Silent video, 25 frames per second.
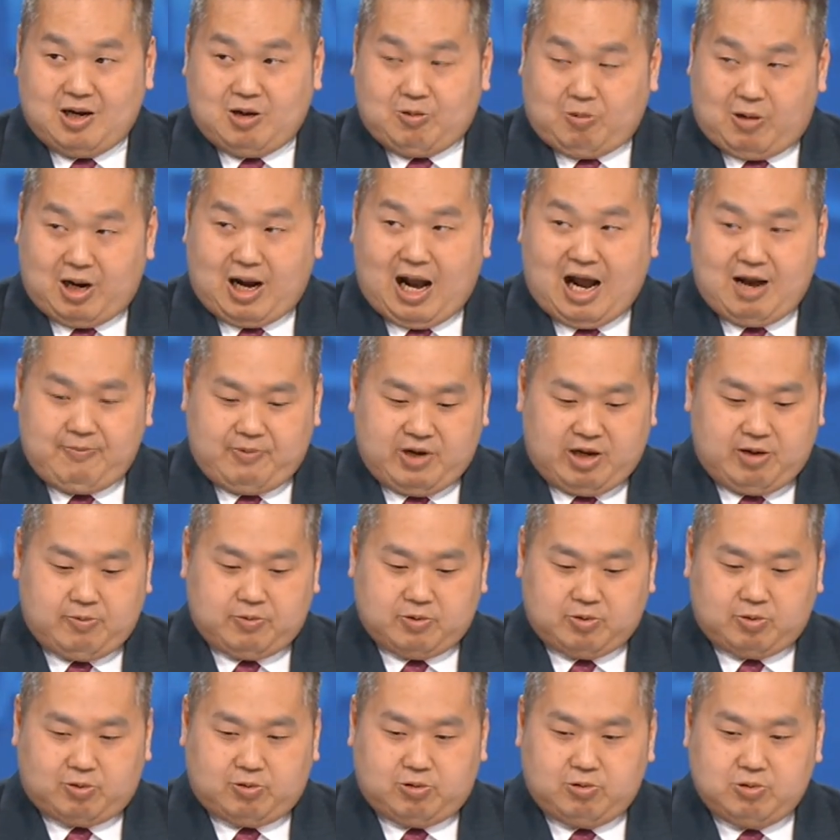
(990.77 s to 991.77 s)
Well, I believe
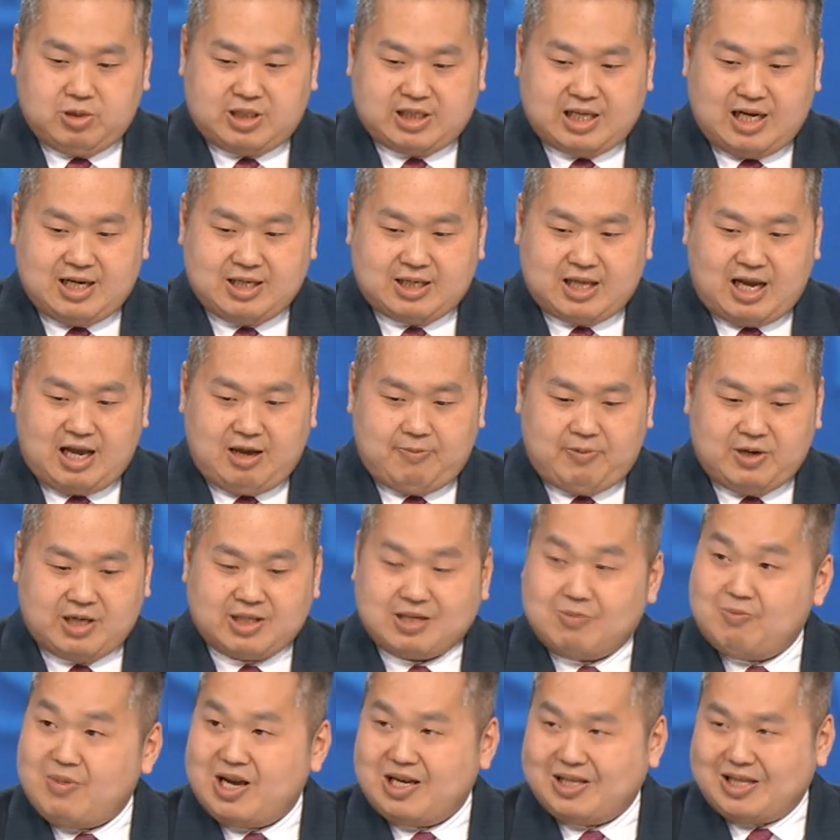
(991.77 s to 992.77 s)
who says happy is
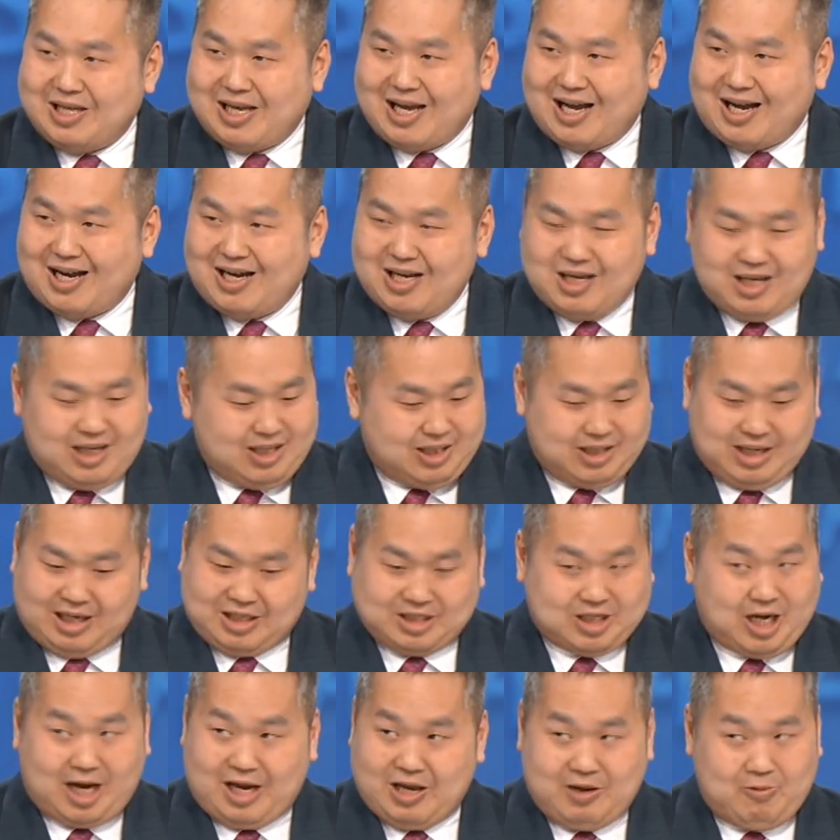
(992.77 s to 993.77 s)
media, not
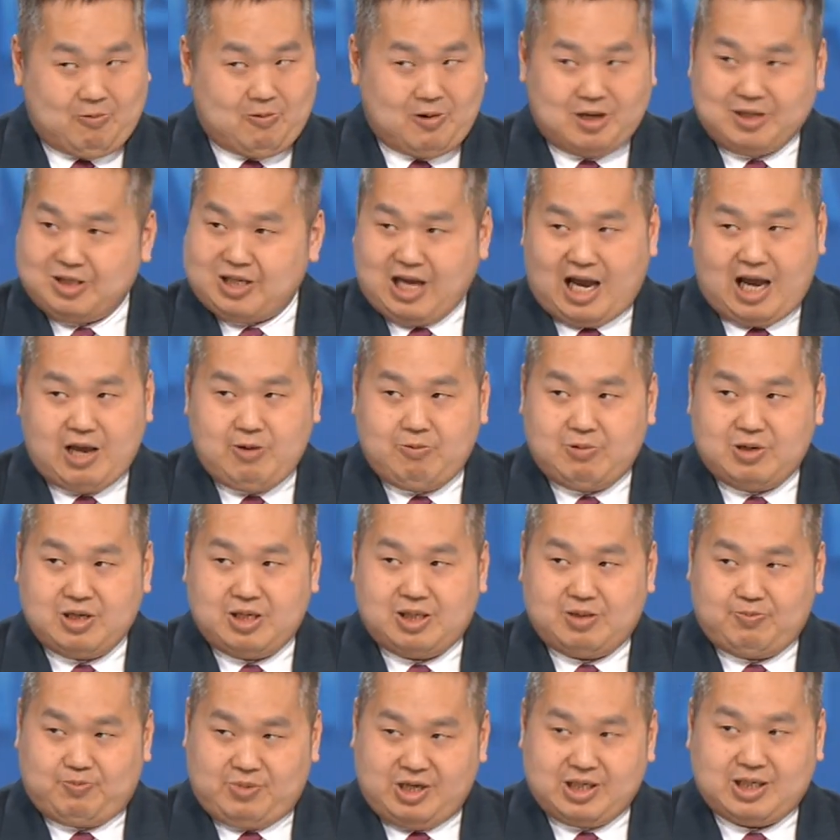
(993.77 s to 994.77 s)
Tsai Ing-wen. Tsai
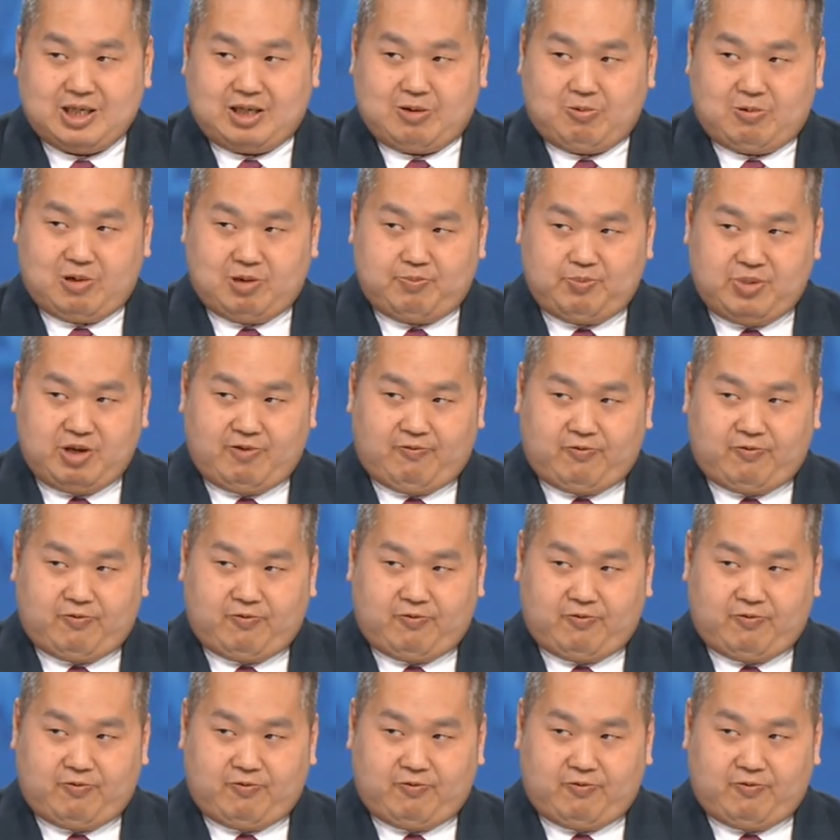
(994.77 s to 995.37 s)
Ing-wen basically will be